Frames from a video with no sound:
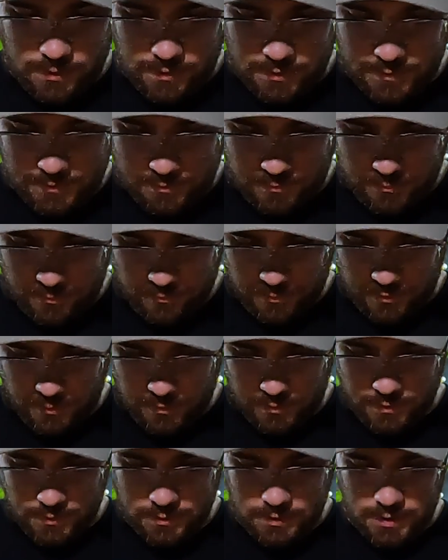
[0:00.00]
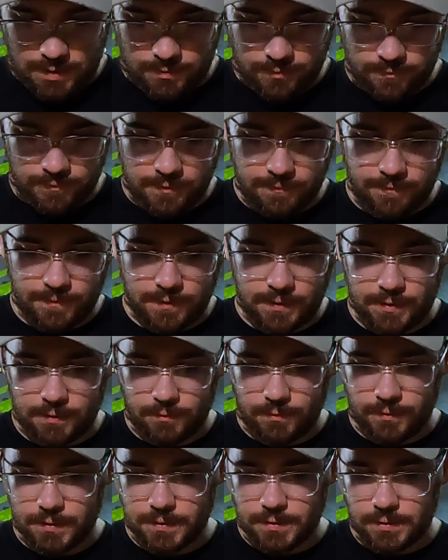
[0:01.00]
He's doing a real good job of
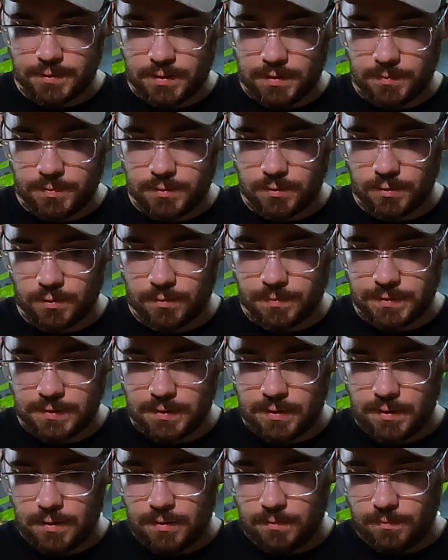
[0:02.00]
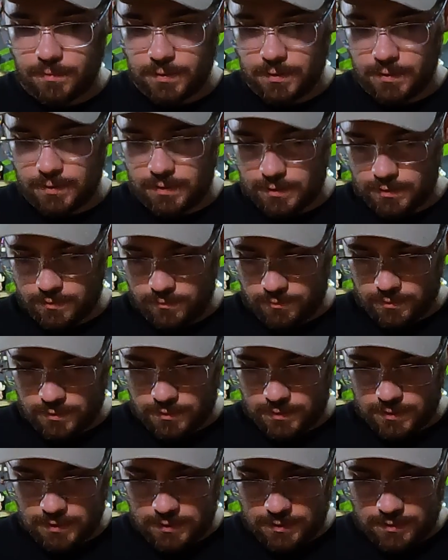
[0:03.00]
defending with his cheap troops. But I don't
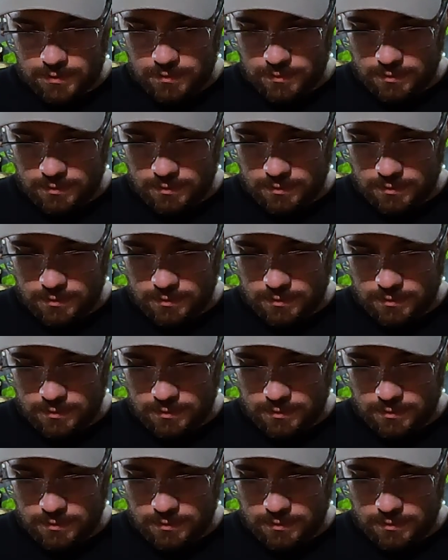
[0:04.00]
think...